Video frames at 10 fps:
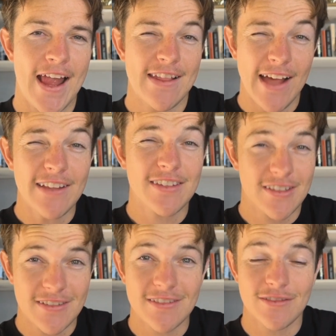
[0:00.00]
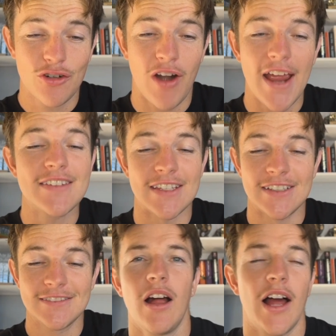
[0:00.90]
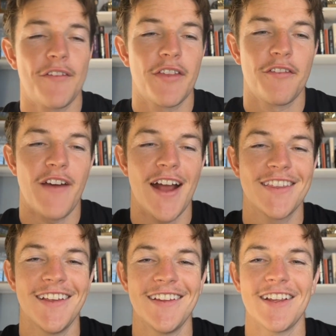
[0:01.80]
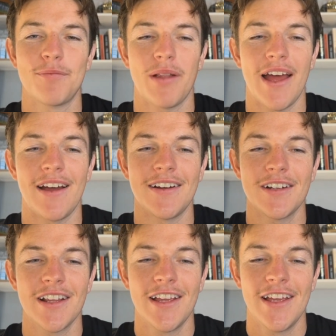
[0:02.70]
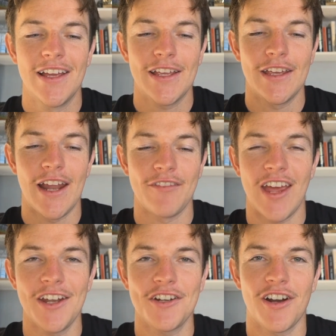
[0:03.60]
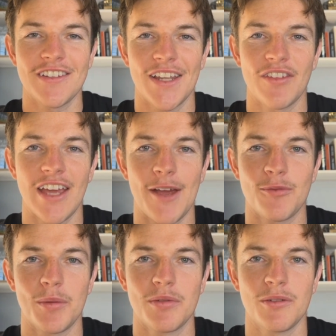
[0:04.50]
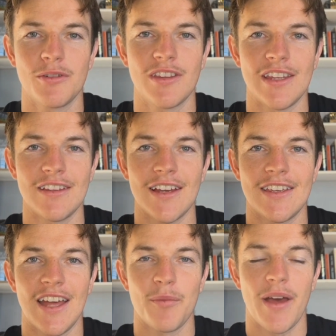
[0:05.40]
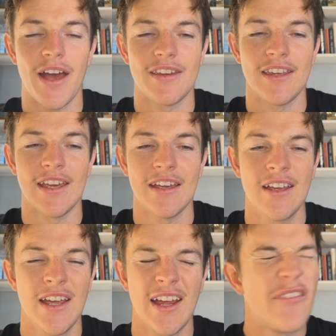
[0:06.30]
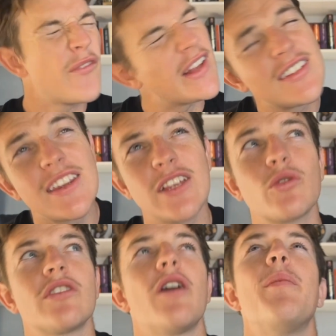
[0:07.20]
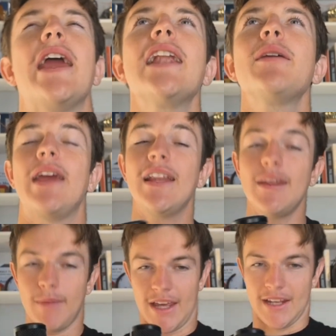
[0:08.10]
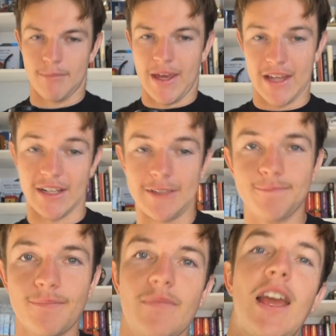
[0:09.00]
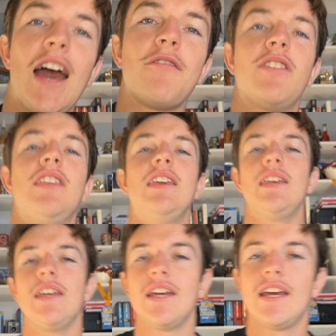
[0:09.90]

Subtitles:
That's crazy. Like, for the fact that a player can have 10 tries in 11 games, people still think like he had a bad year. And that's the thing. So Manly have the